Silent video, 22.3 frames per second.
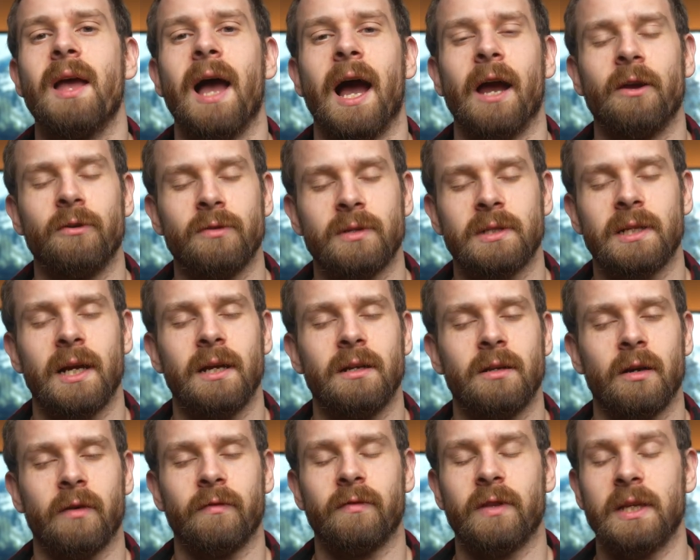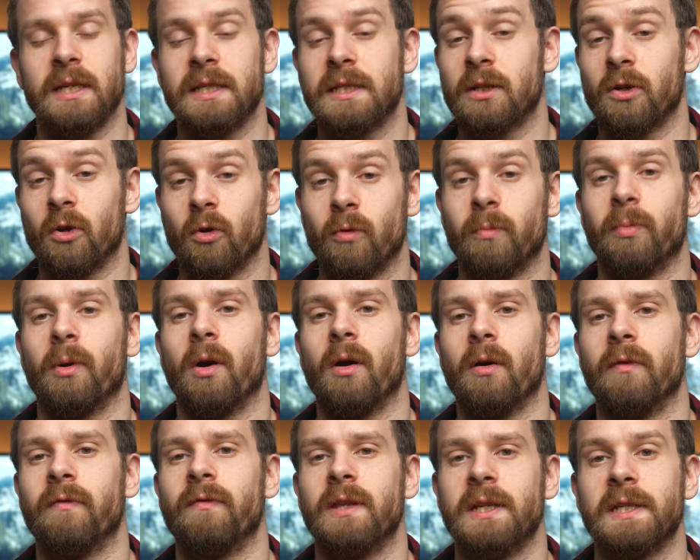outside of the scope
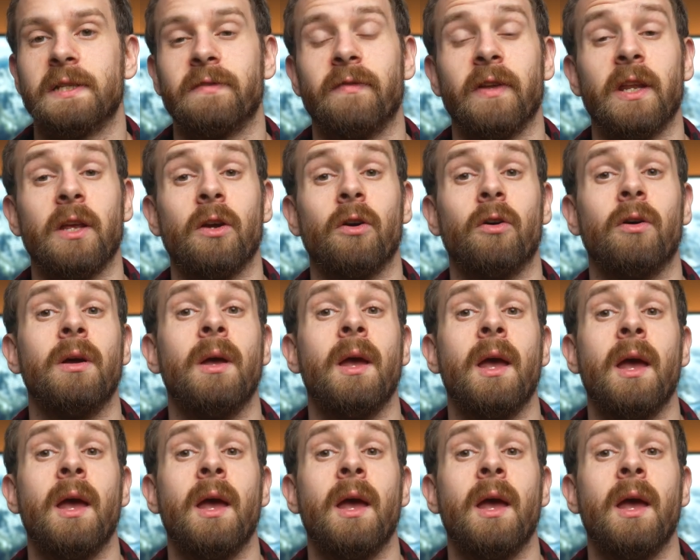of this video.